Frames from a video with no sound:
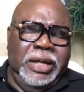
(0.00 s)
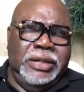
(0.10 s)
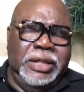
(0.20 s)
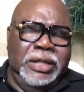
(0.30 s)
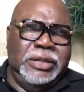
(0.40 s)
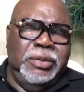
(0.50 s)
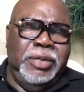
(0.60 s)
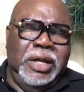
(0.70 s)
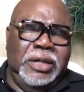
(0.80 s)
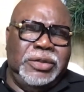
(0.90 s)
I thanked him
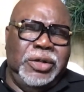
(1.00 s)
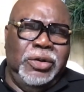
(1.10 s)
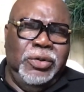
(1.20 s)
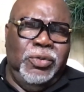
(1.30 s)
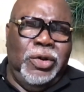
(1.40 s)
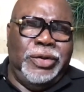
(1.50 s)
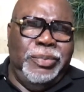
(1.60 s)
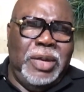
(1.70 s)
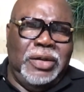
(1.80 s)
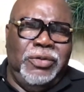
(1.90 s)
and I started
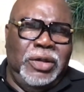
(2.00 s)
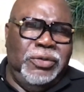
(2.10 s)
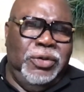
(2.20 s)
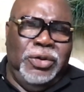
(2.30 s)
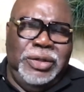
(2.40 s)
walking back around the road.